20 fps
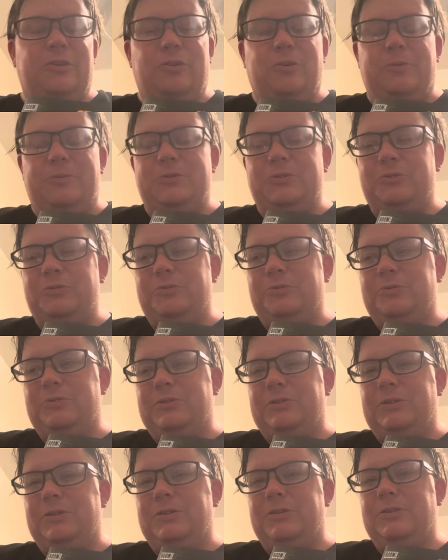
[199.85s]
I hope to
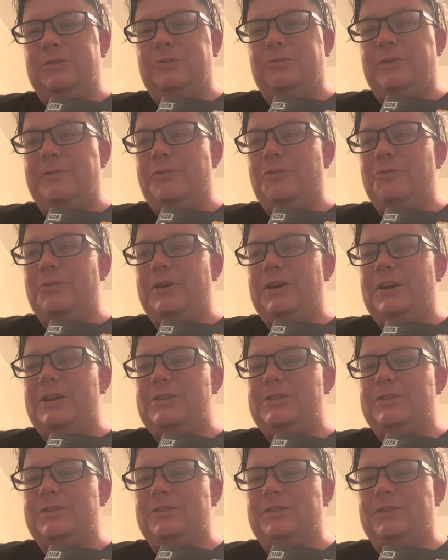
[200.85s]
uh, review
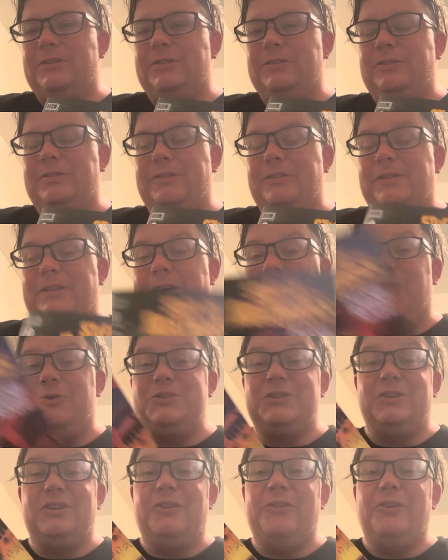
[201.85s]
that. Uh, that was
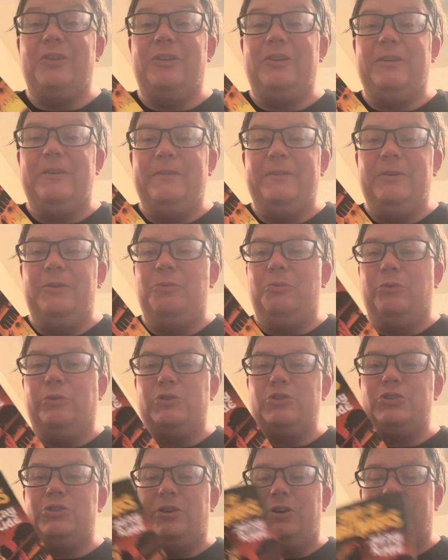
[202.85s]
another one
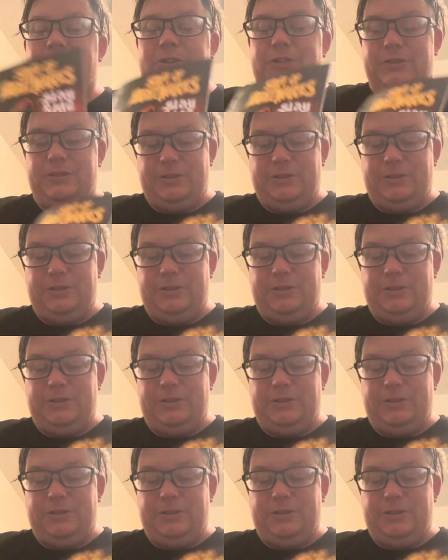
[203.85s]
shot.